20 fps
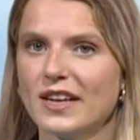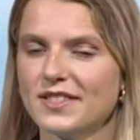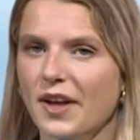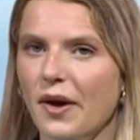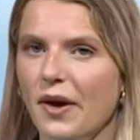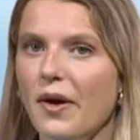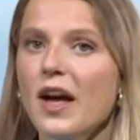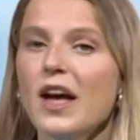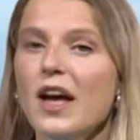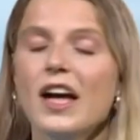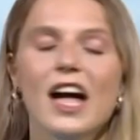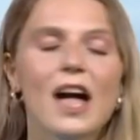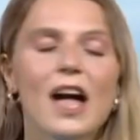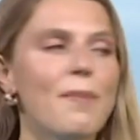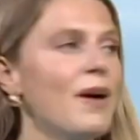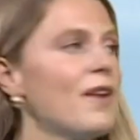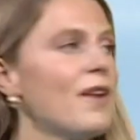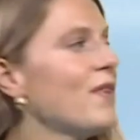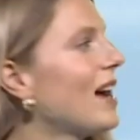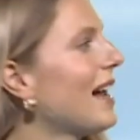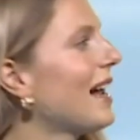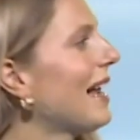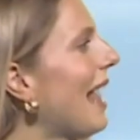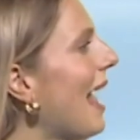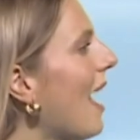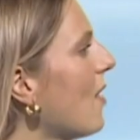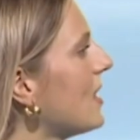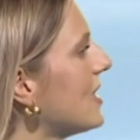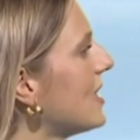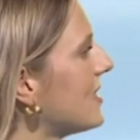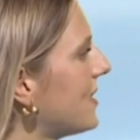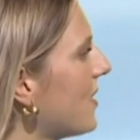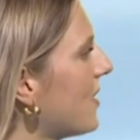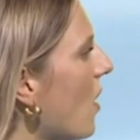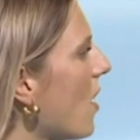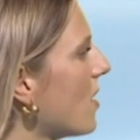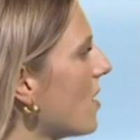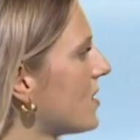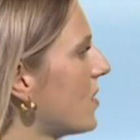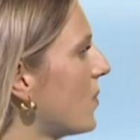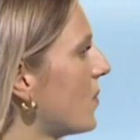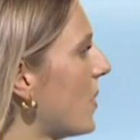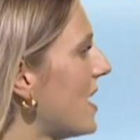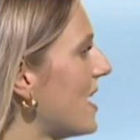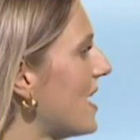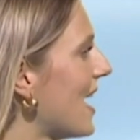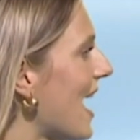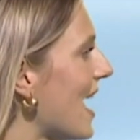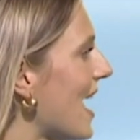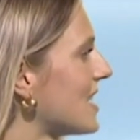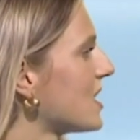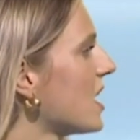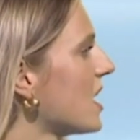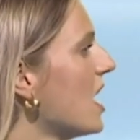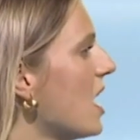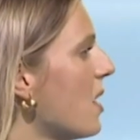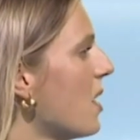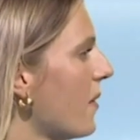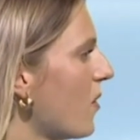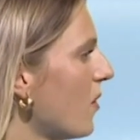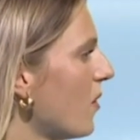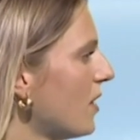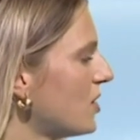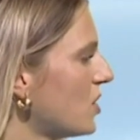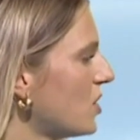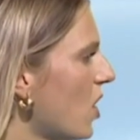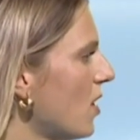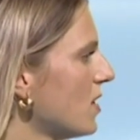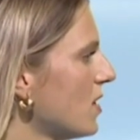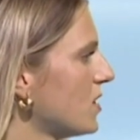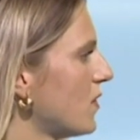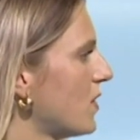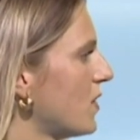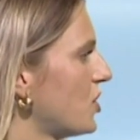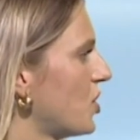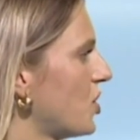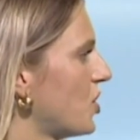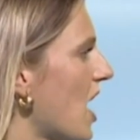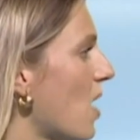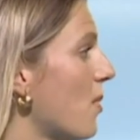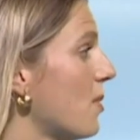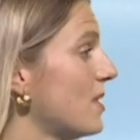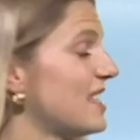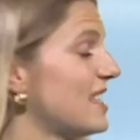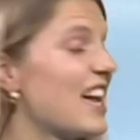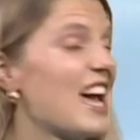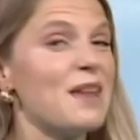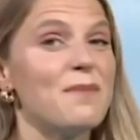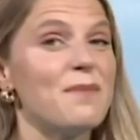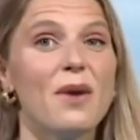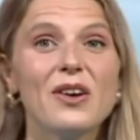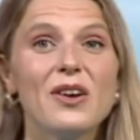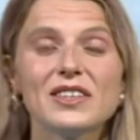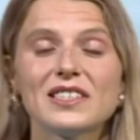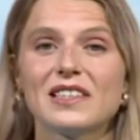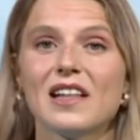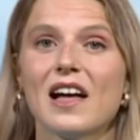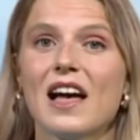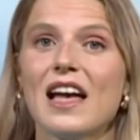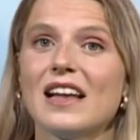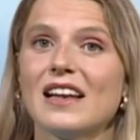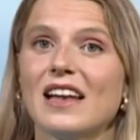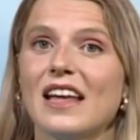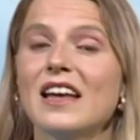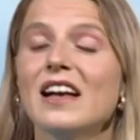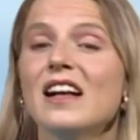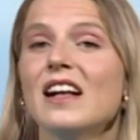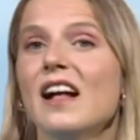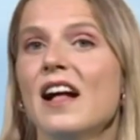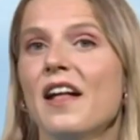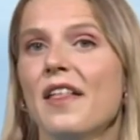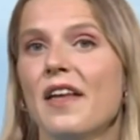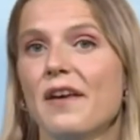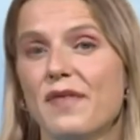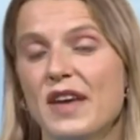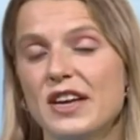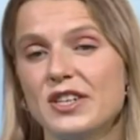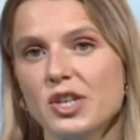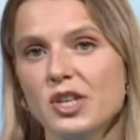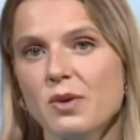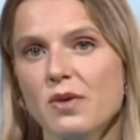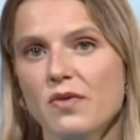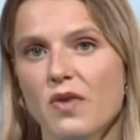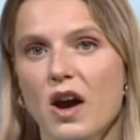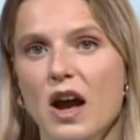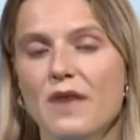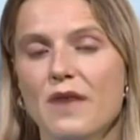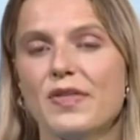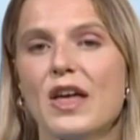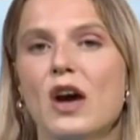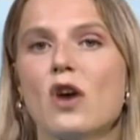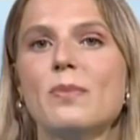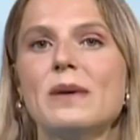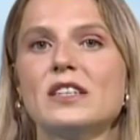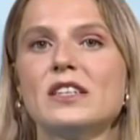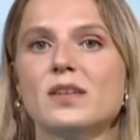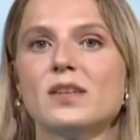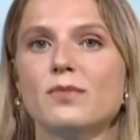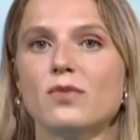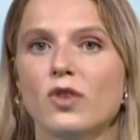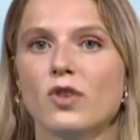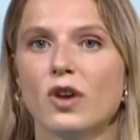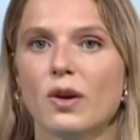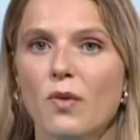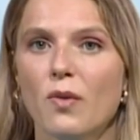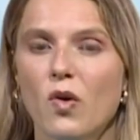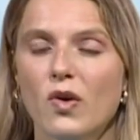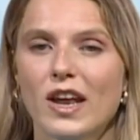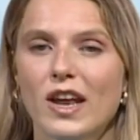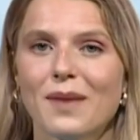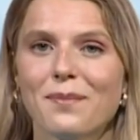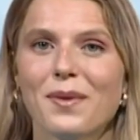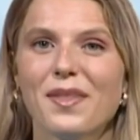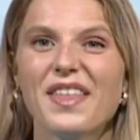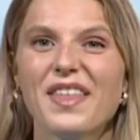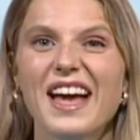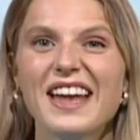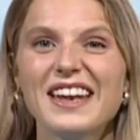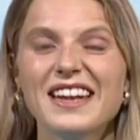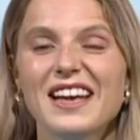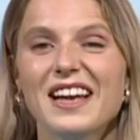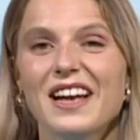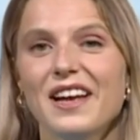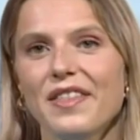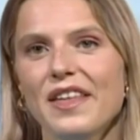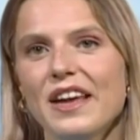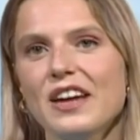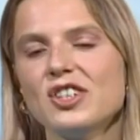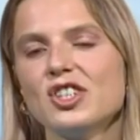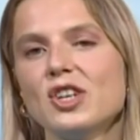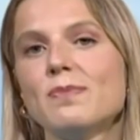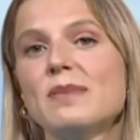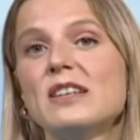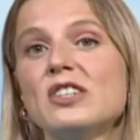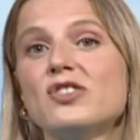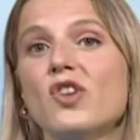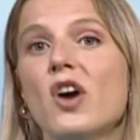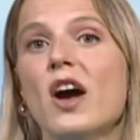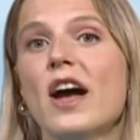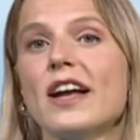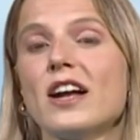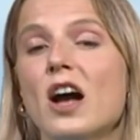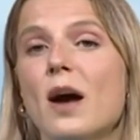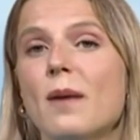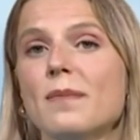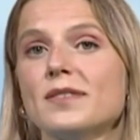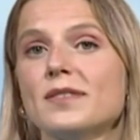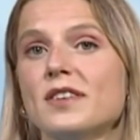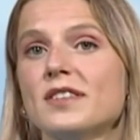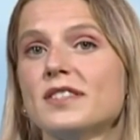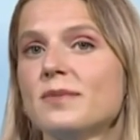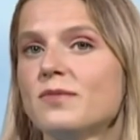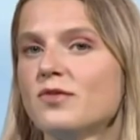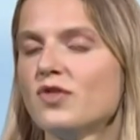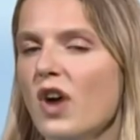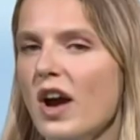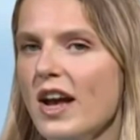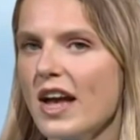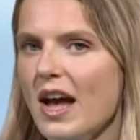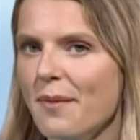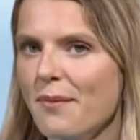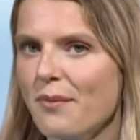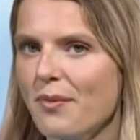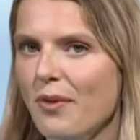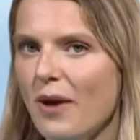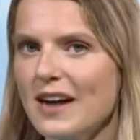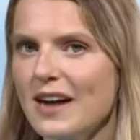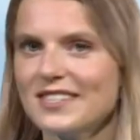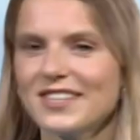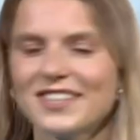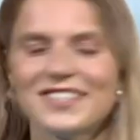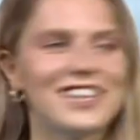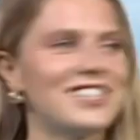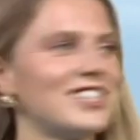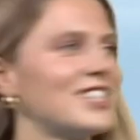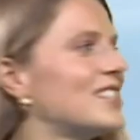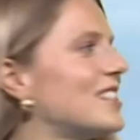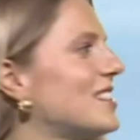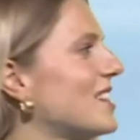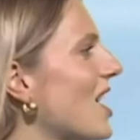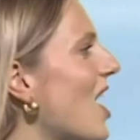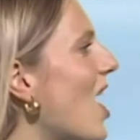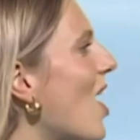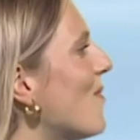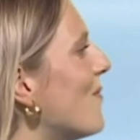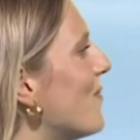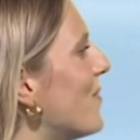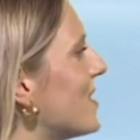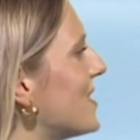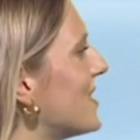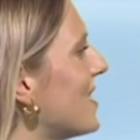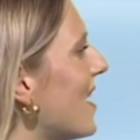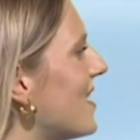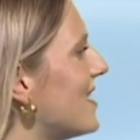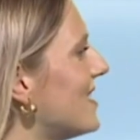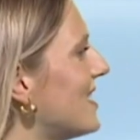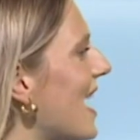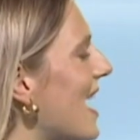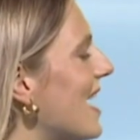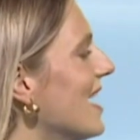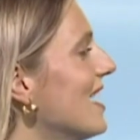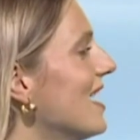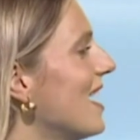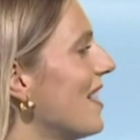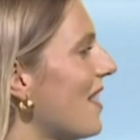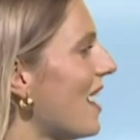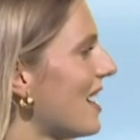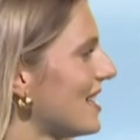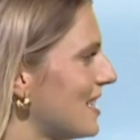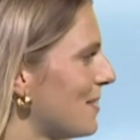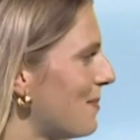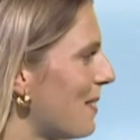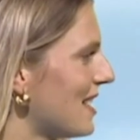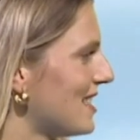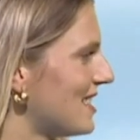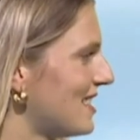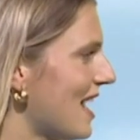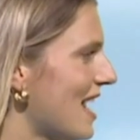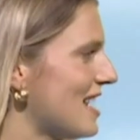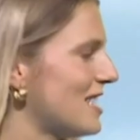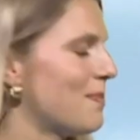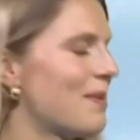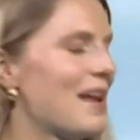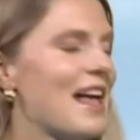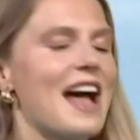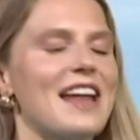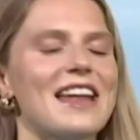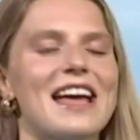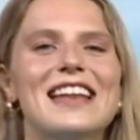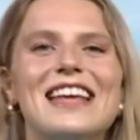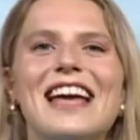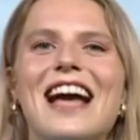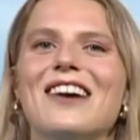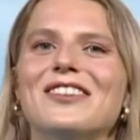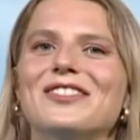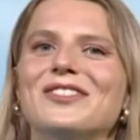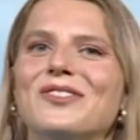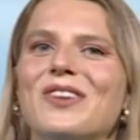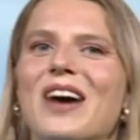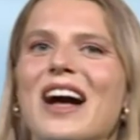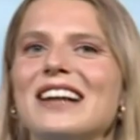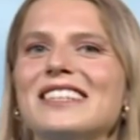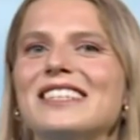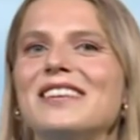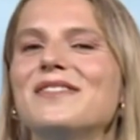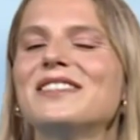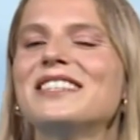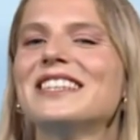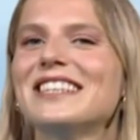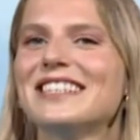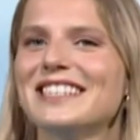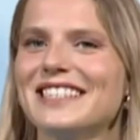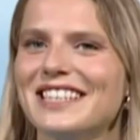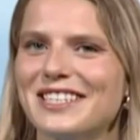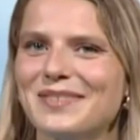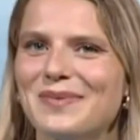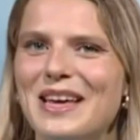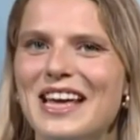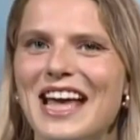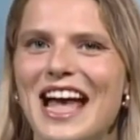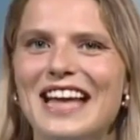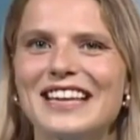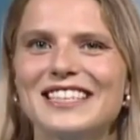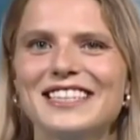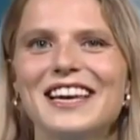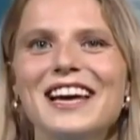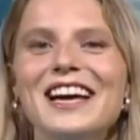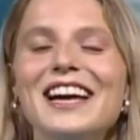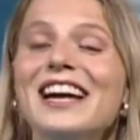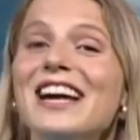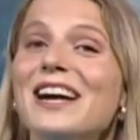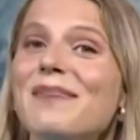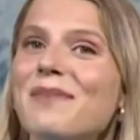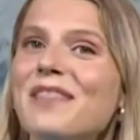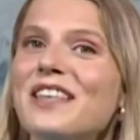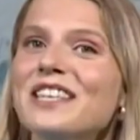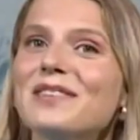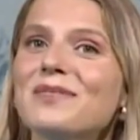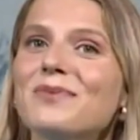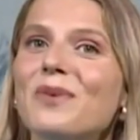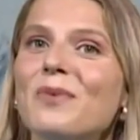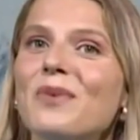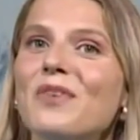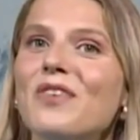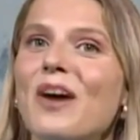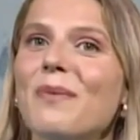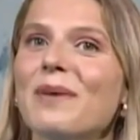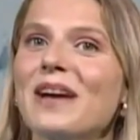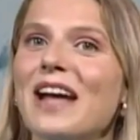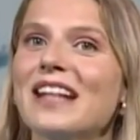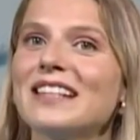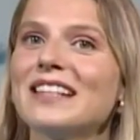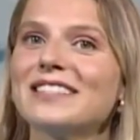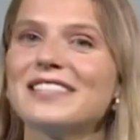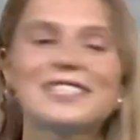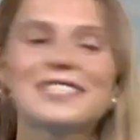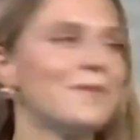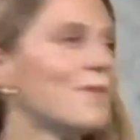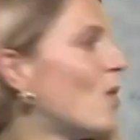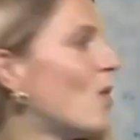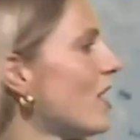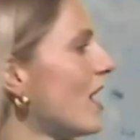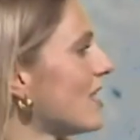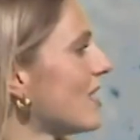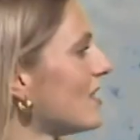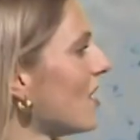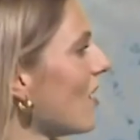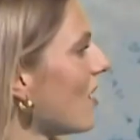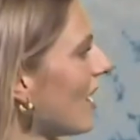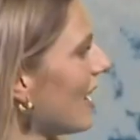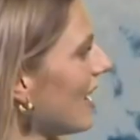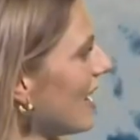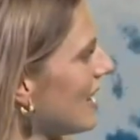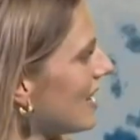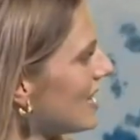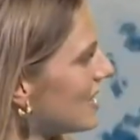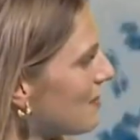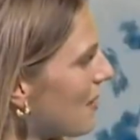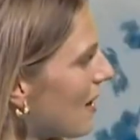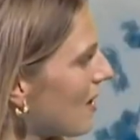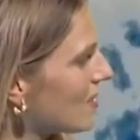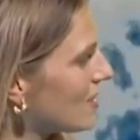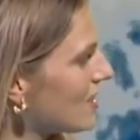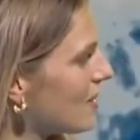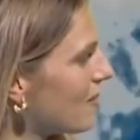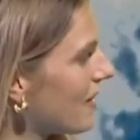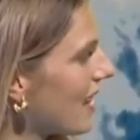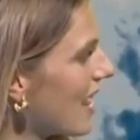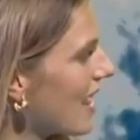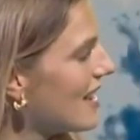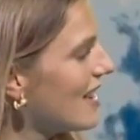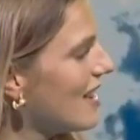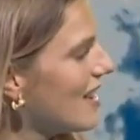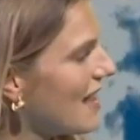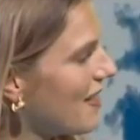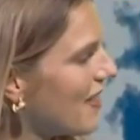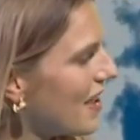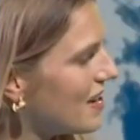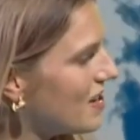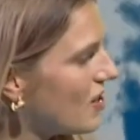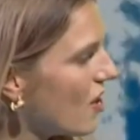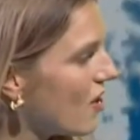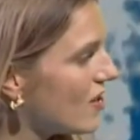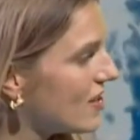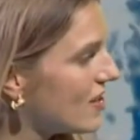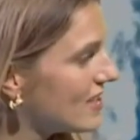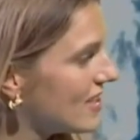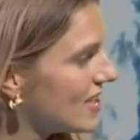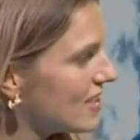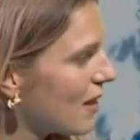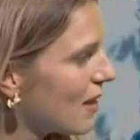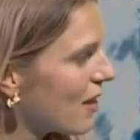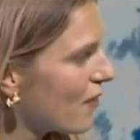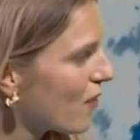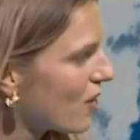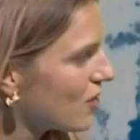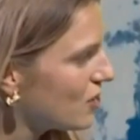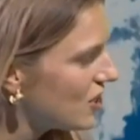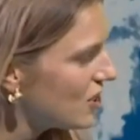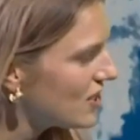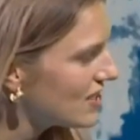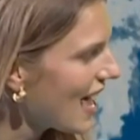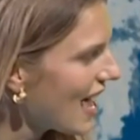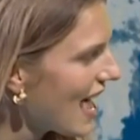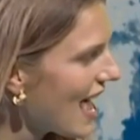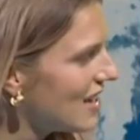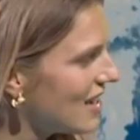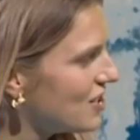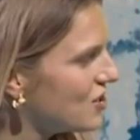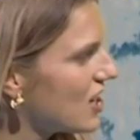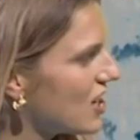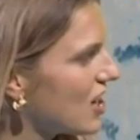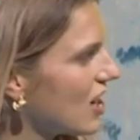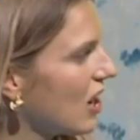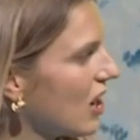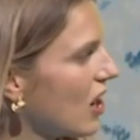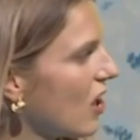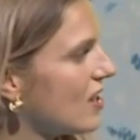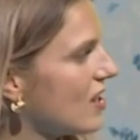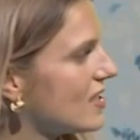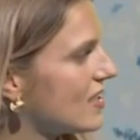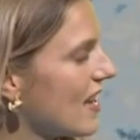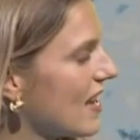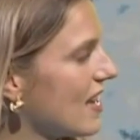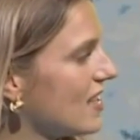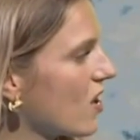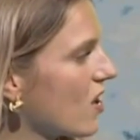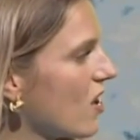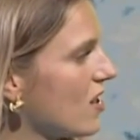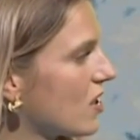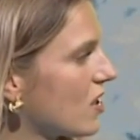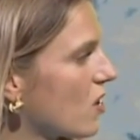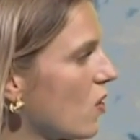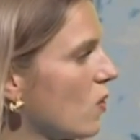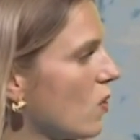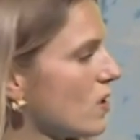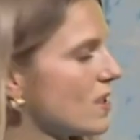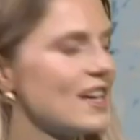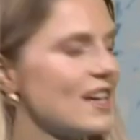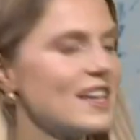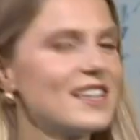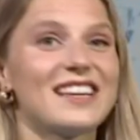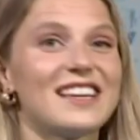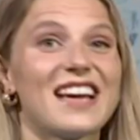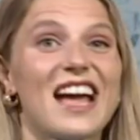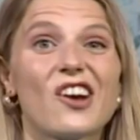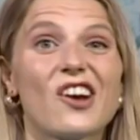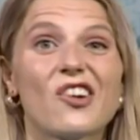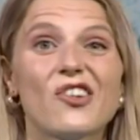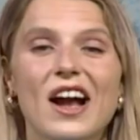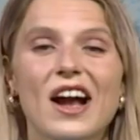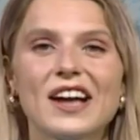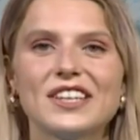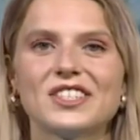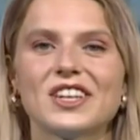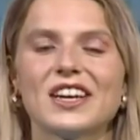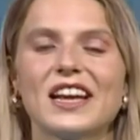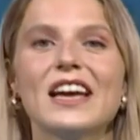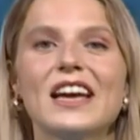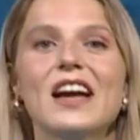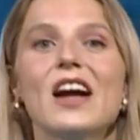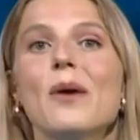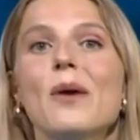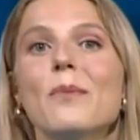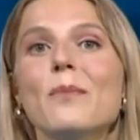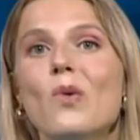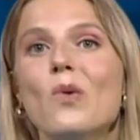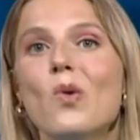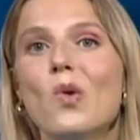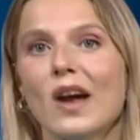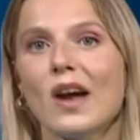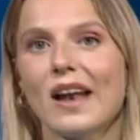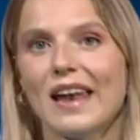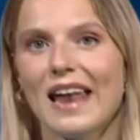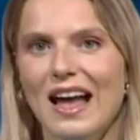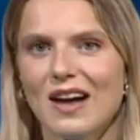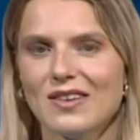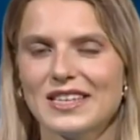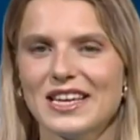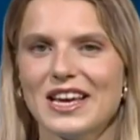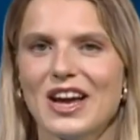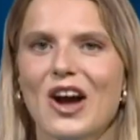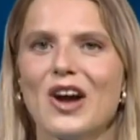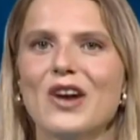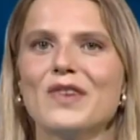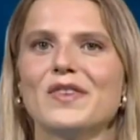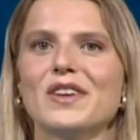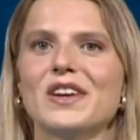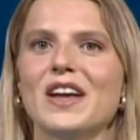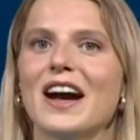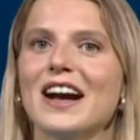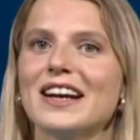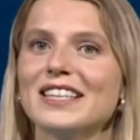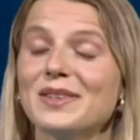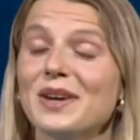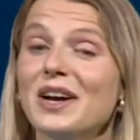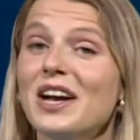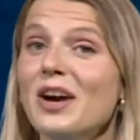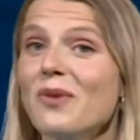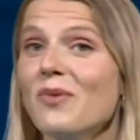So a bit of a cloudy start to the weekend. We've got the chance of the showers again, most likely if they do arrive, that will be tomorrow morning, but then things should be drying up. So some drier and brighter conditions to come for Sunday. That's the best day to plan any outdoor activities this weekend. But this is what we're up against this morning. So clear spells to begin, then notice this weather front just edging close. So that is going to cause things to get gradually more cloudy overnight.